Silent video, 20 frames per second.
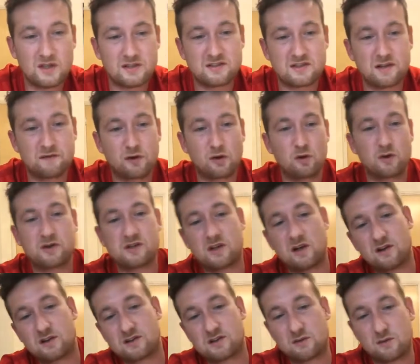it's difficult because
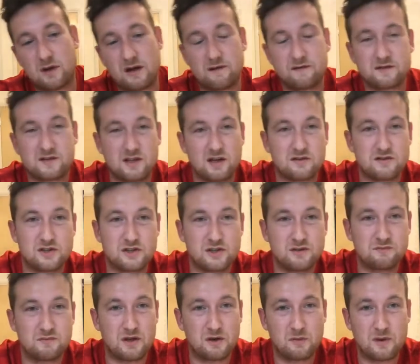Arsenal have such
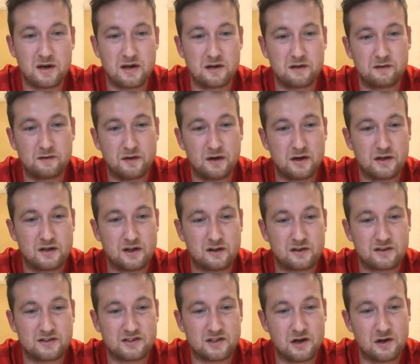an array of
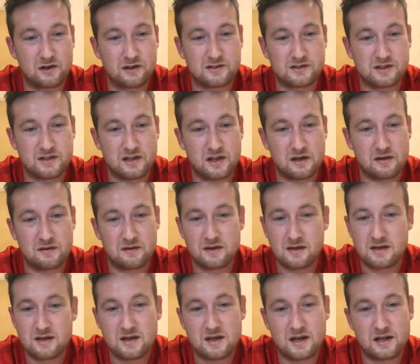young starlets
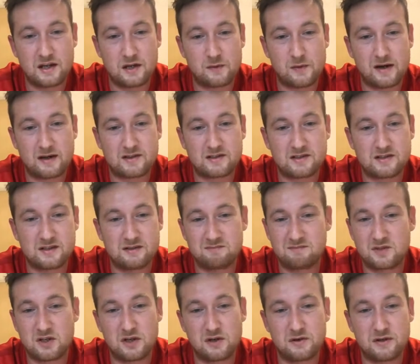in their ranks,
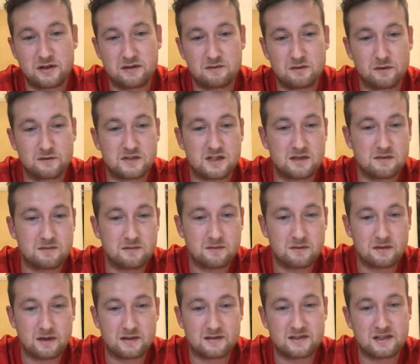including obviously
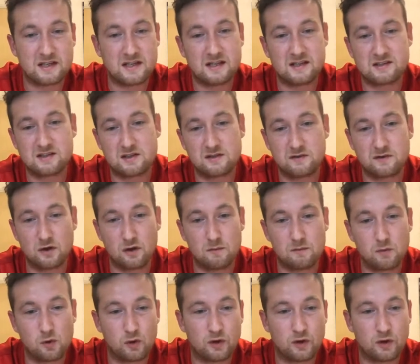Aziz, you've got